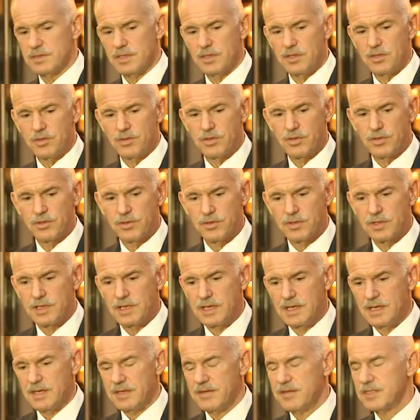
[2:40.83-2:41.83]
although
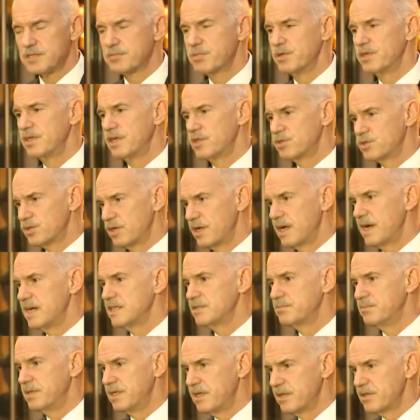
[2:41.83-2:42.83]
this potential
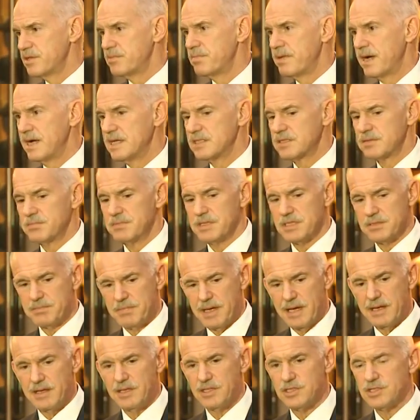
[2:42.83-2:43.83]
has been in the past
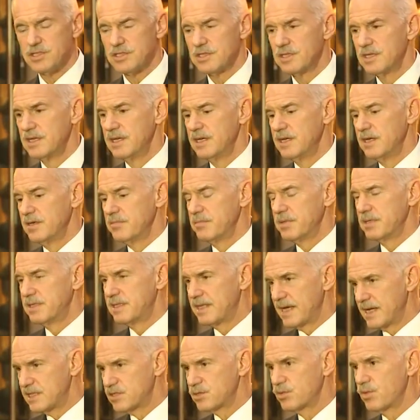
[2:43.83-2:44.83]
mismanaged.
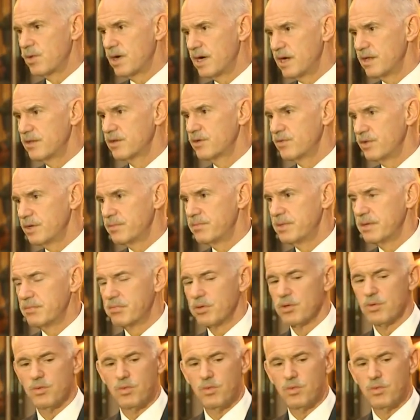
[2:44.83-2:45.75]
But that's why the Greek people